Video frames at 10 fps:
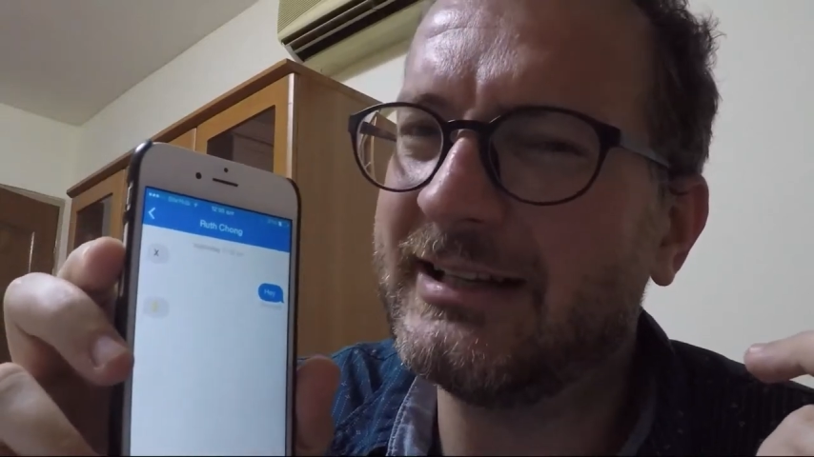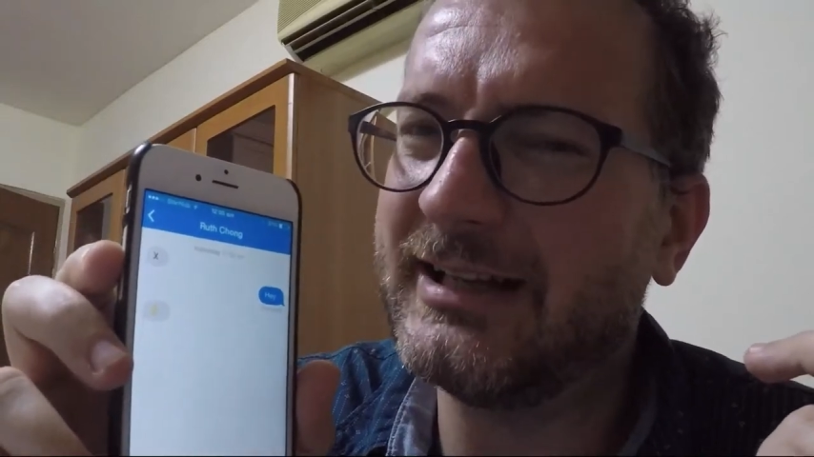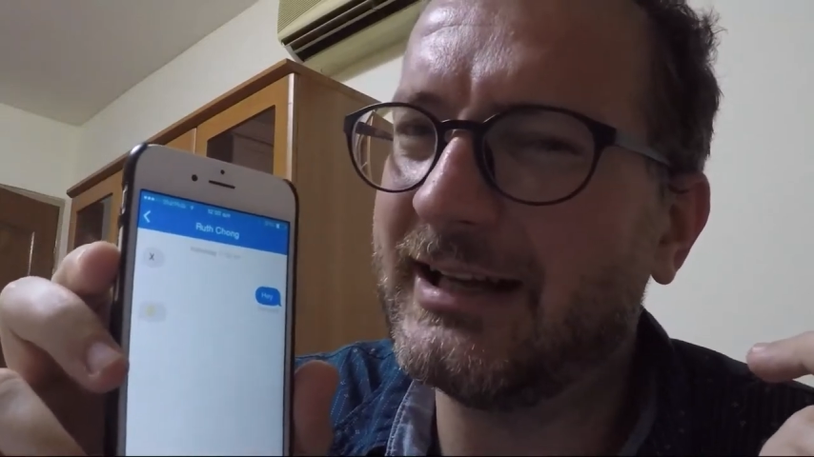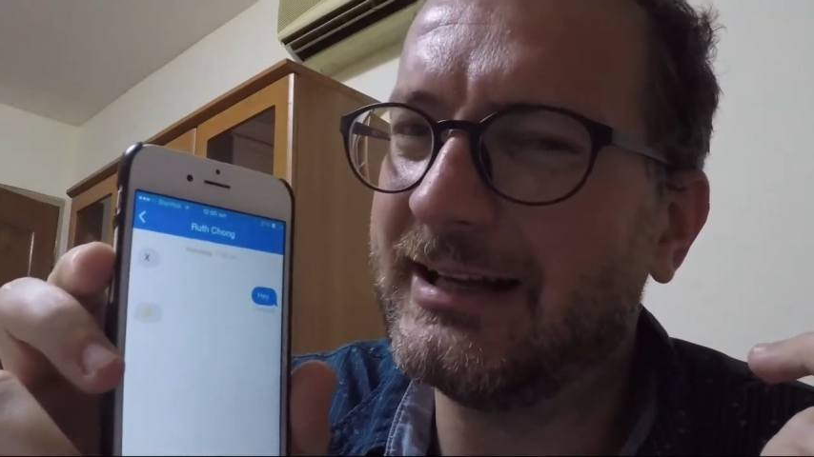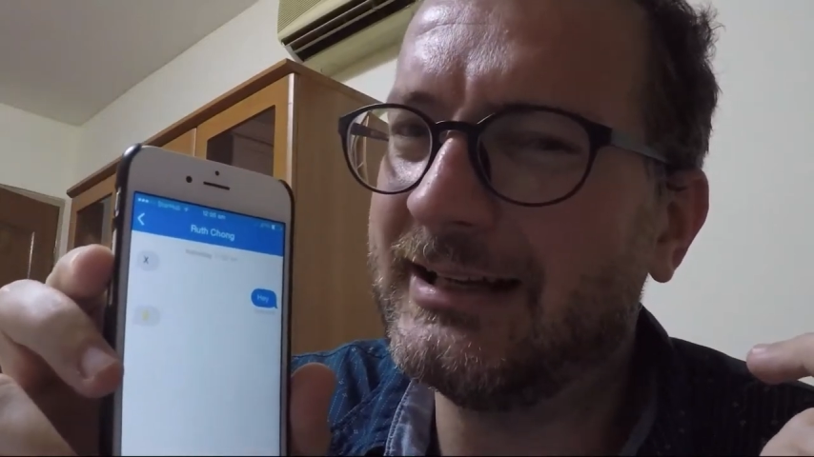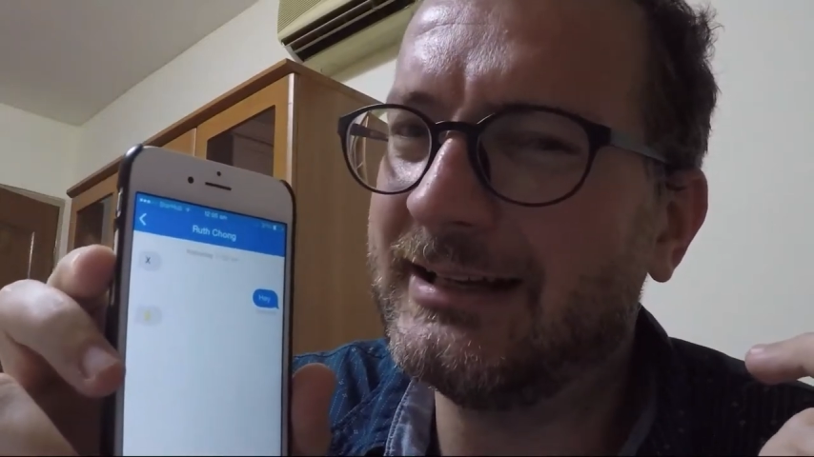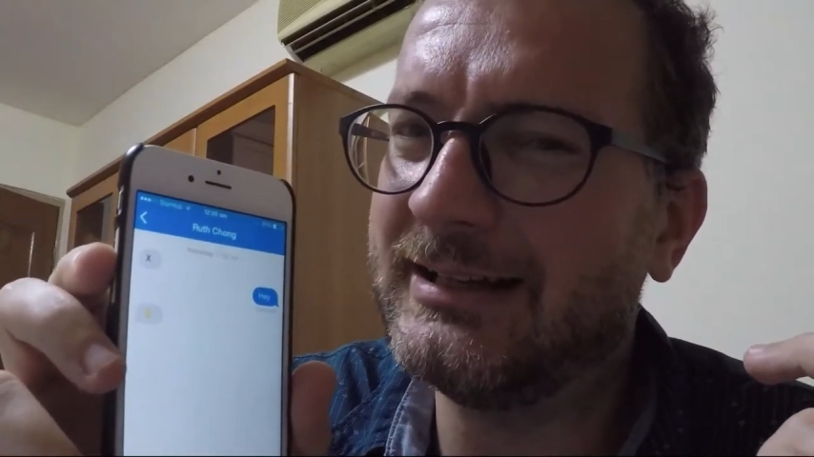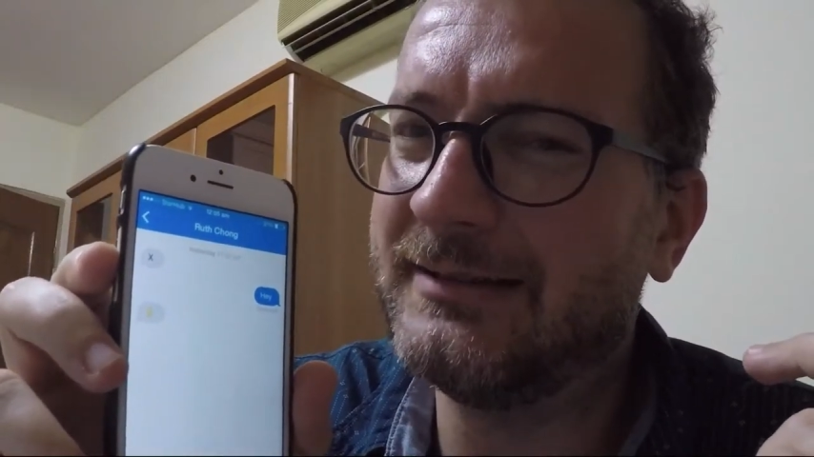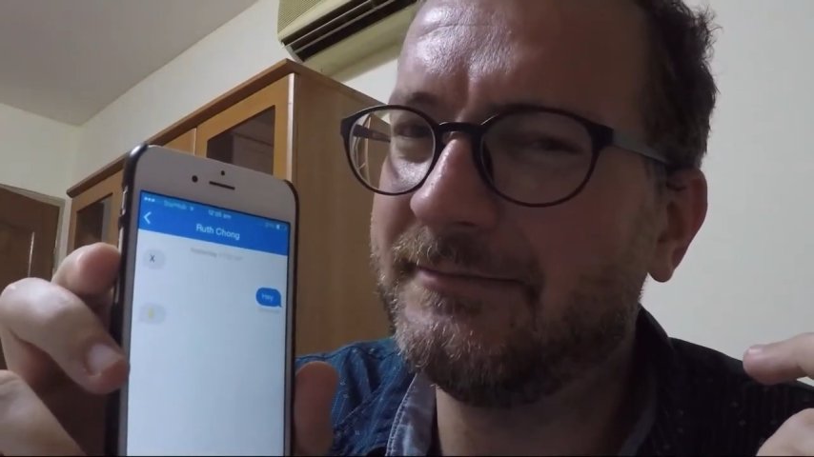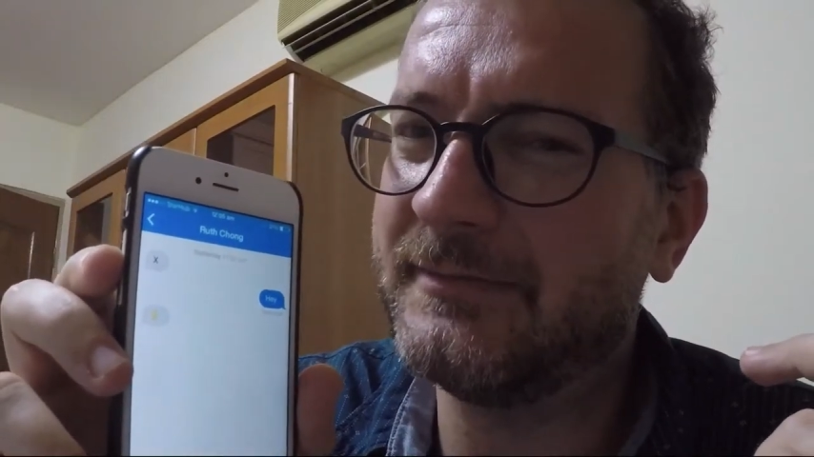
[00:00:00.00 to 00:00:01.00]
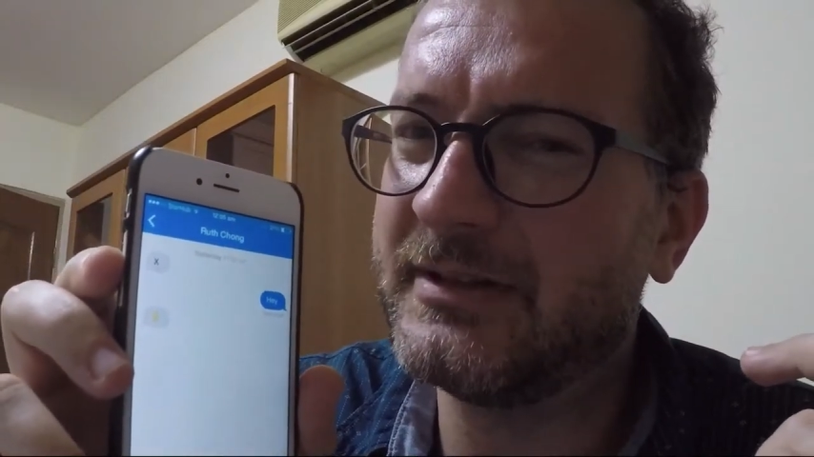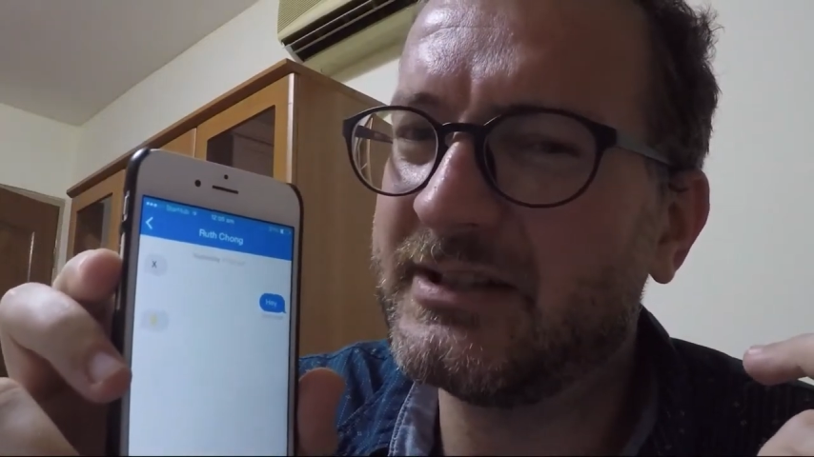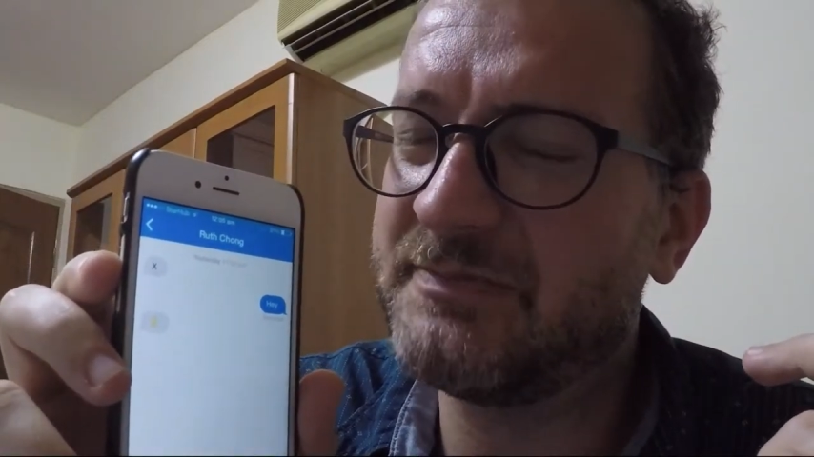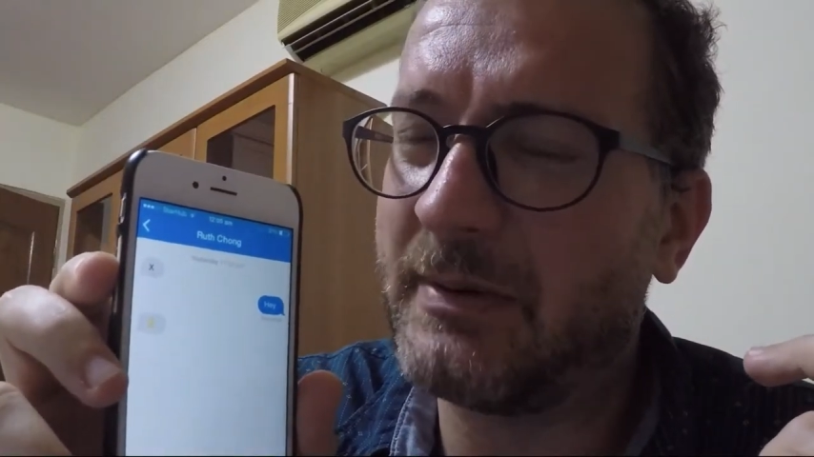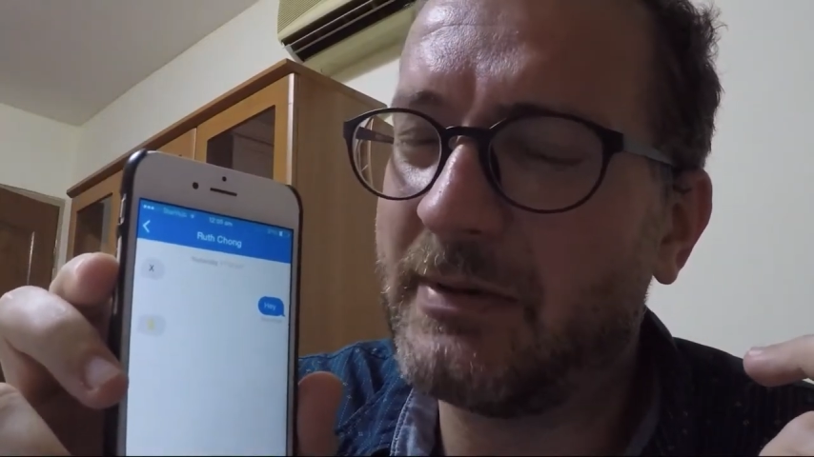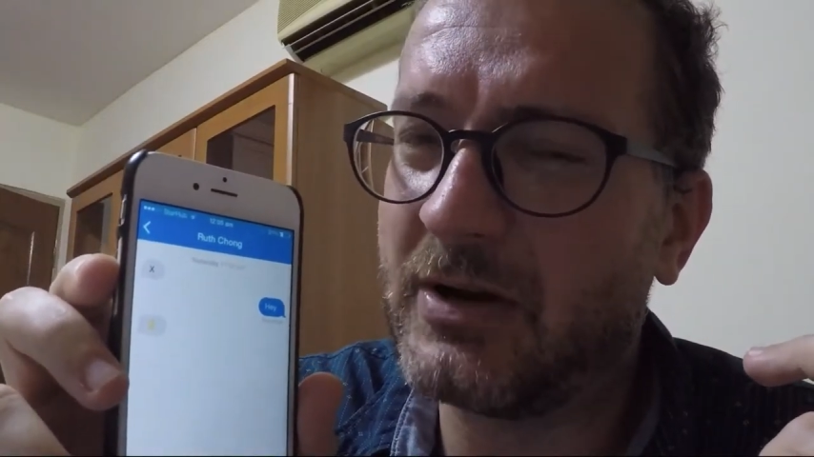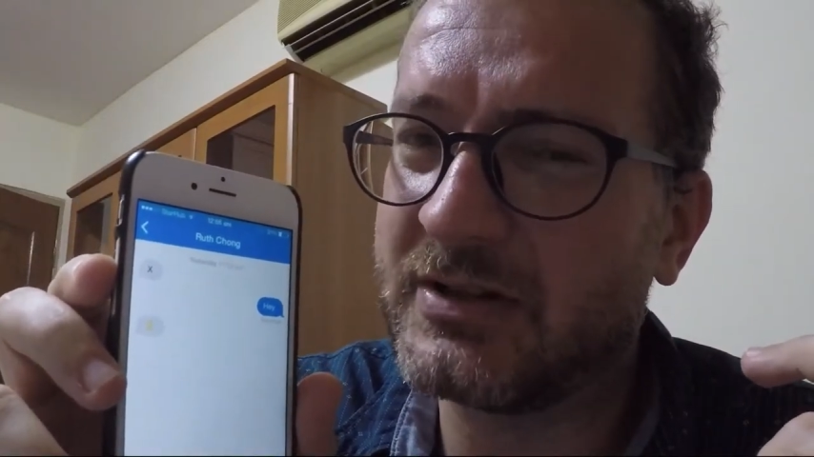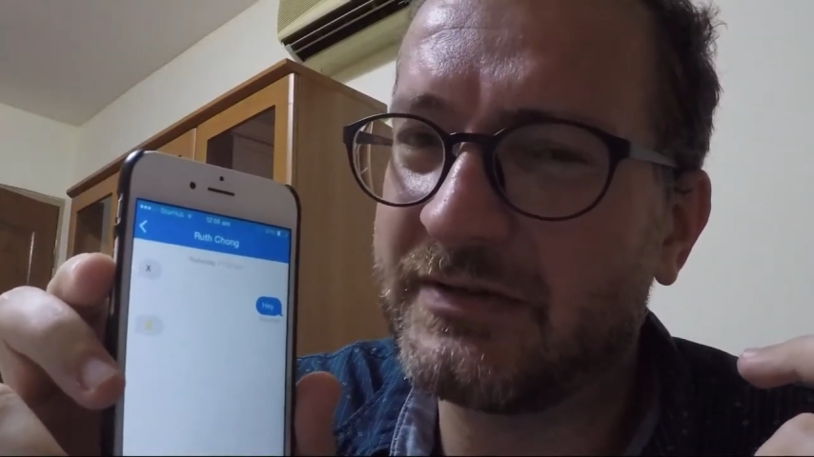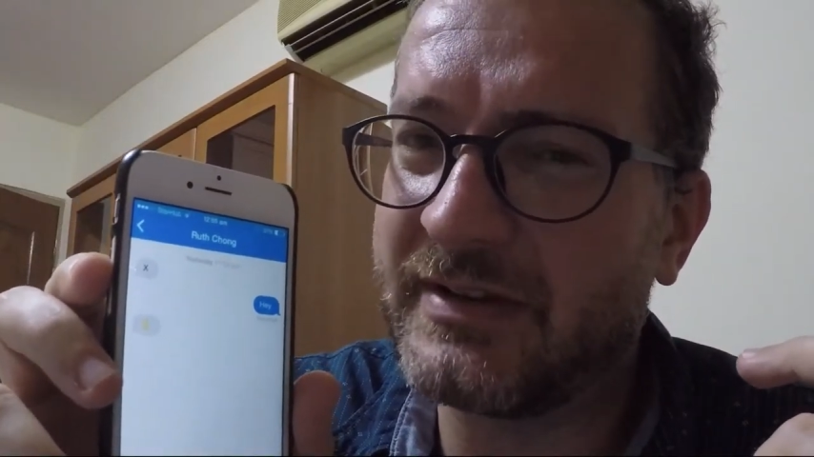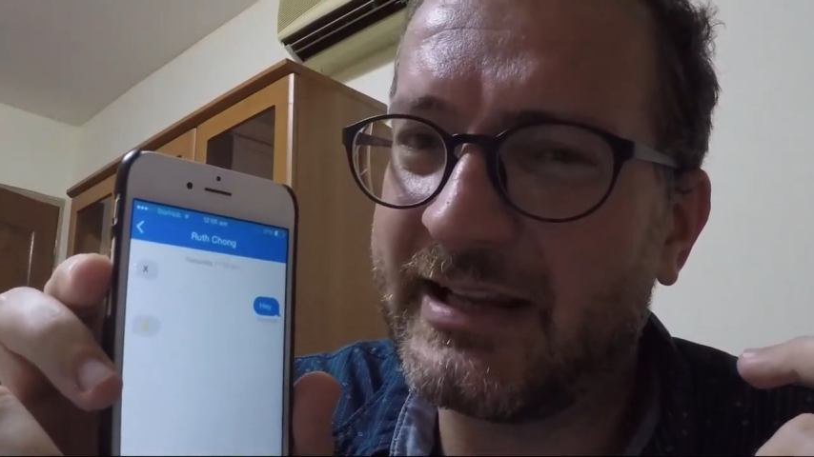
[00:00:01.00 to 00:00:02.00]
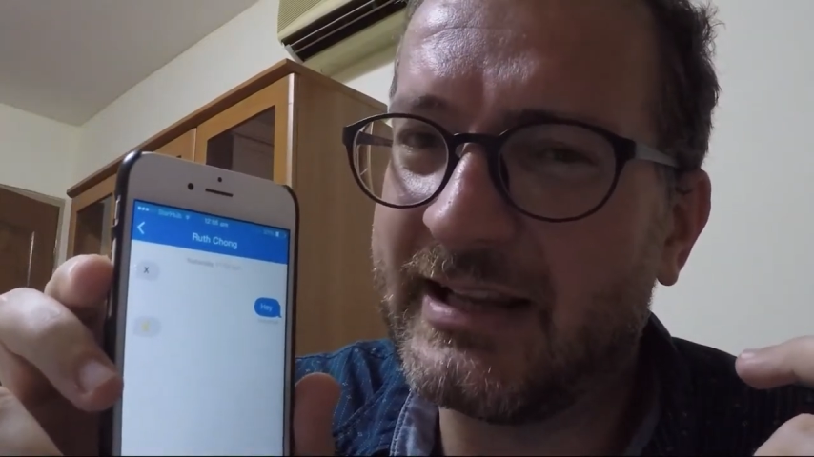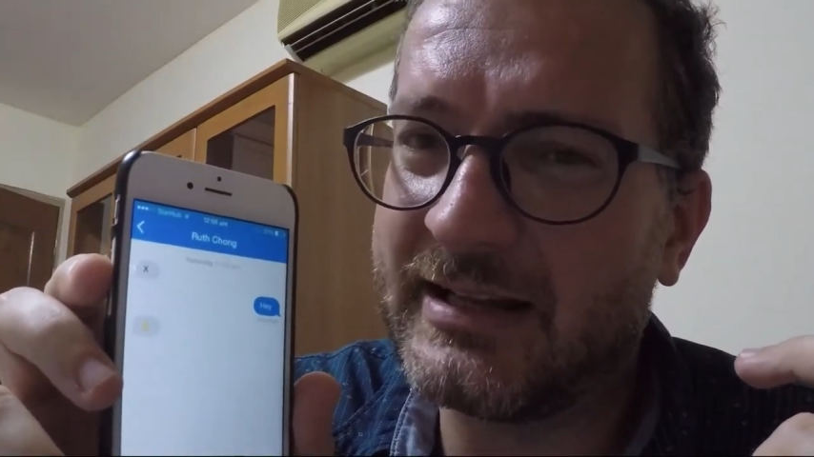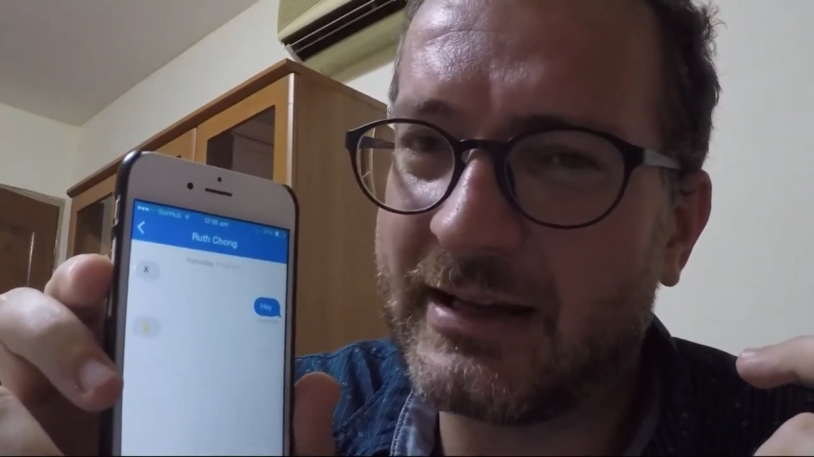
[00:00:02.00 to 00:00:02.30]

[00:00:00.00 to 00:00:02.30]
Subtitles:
There's probably lots of leaked